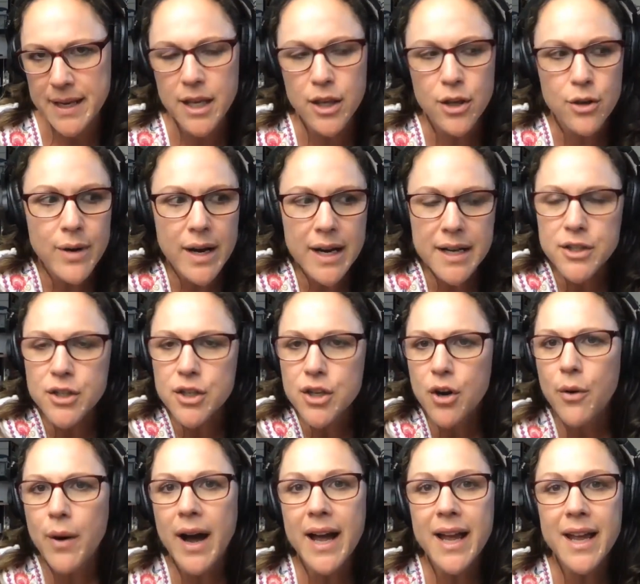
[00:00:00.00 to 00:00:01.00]
You guys
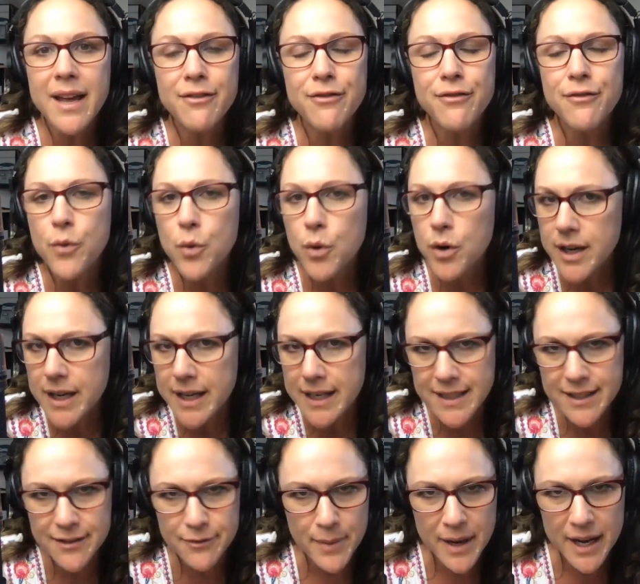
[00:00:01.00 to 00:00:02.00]
know I have 4
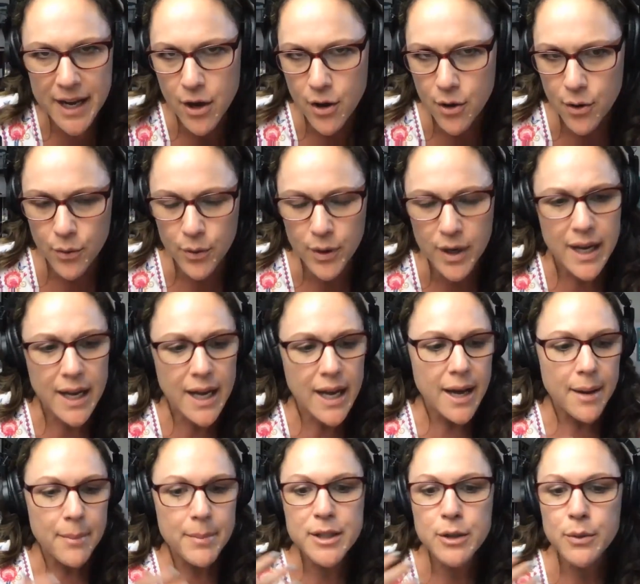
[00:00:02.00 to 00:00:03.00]
kids of my own
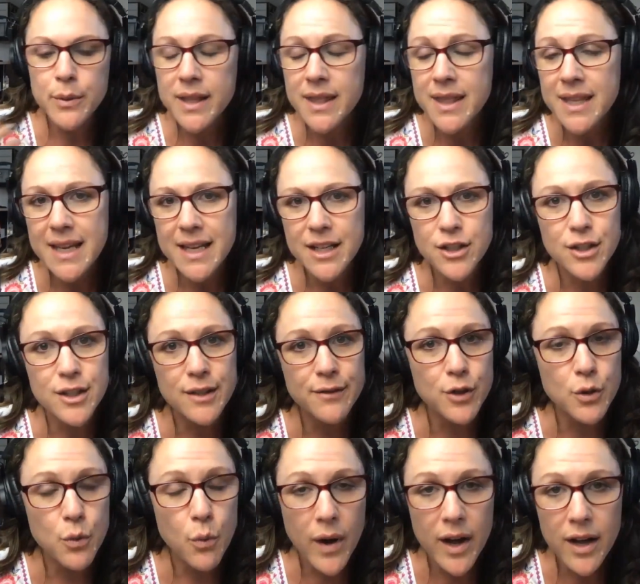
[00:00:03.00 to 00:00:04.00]
between the ages of
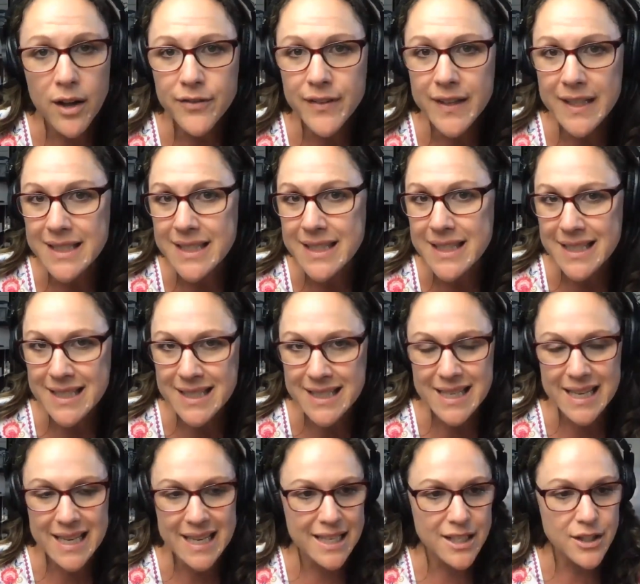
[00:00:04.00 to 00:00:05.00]
12 and
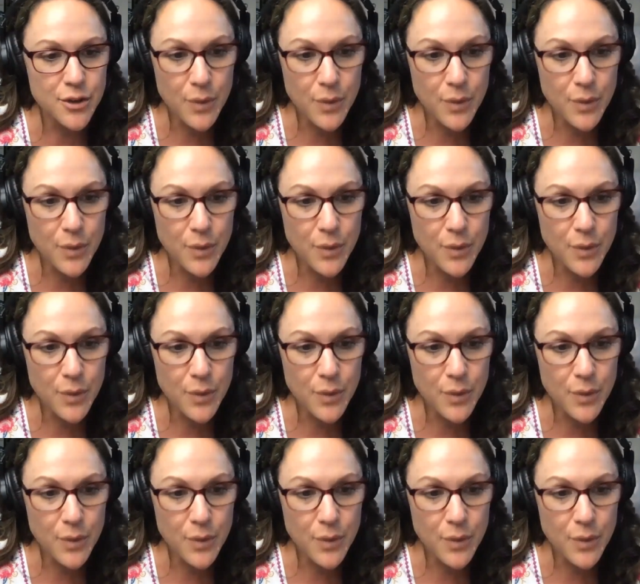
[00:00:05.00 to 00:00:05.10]
16.